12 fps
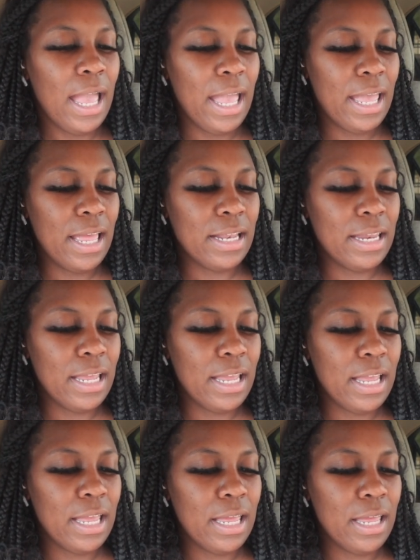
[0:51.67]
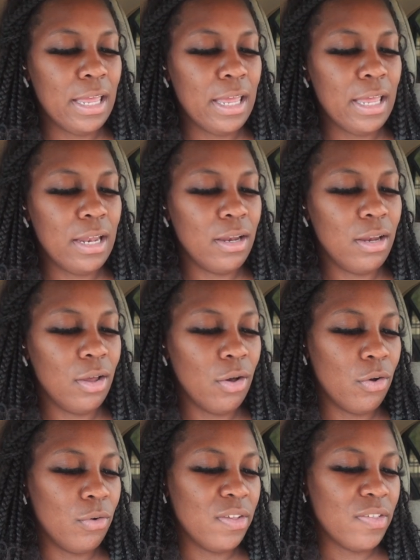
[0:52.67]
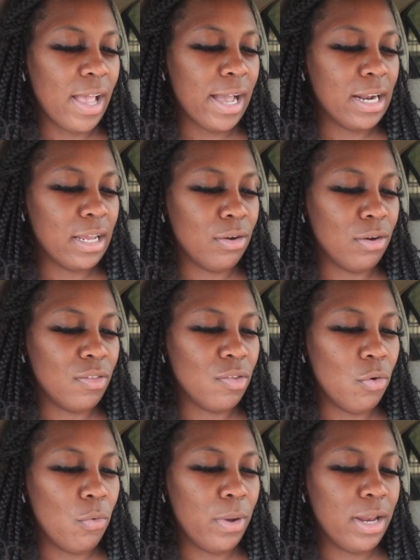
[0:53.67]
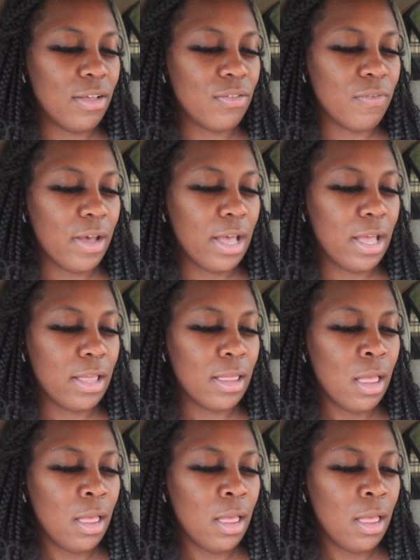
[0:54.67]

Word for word: And then, oh, it's I got to get on the tollway. That's fine.